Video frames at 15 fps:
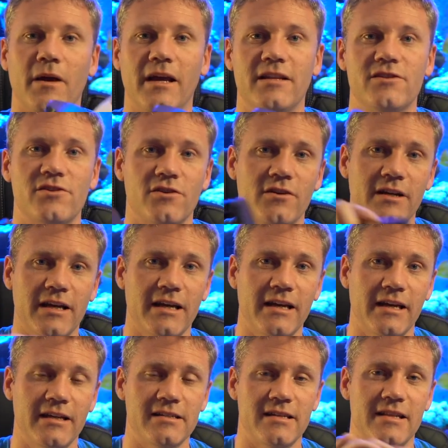inserting it
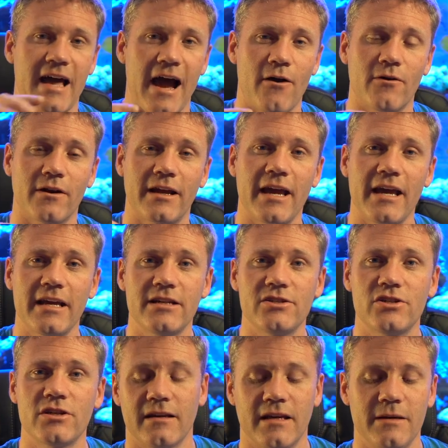into the outer
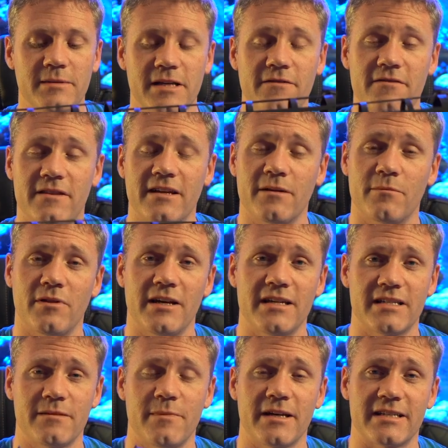cage, keeps everything in
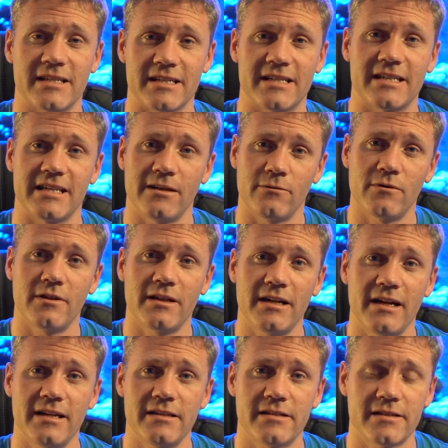place and makes it seat really
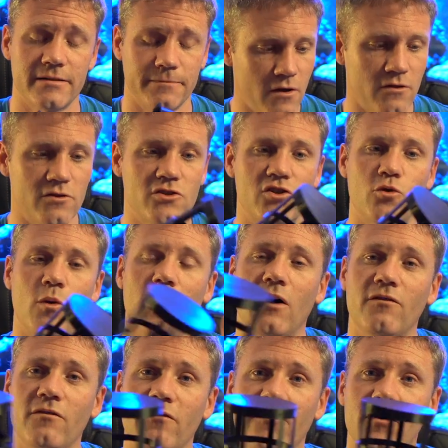nice. There's
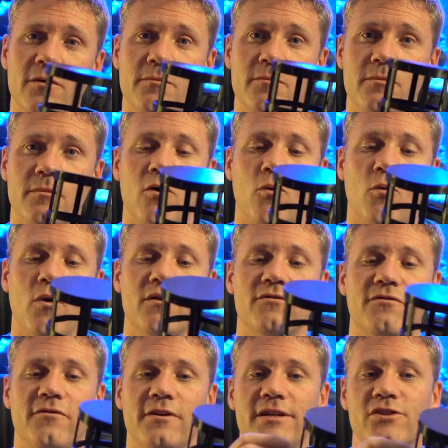12 of them, 1
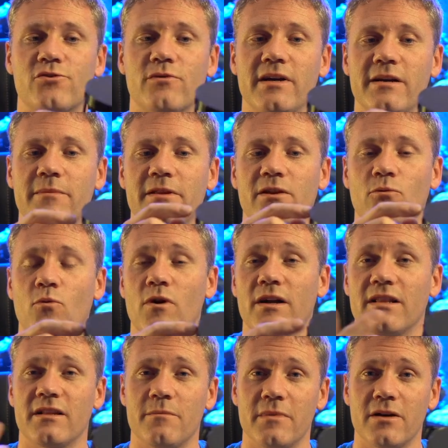for each rib and then 1
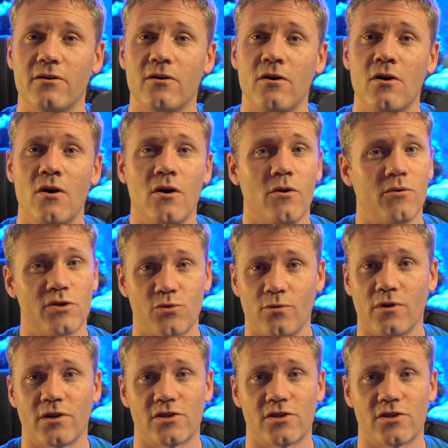in the middle, which works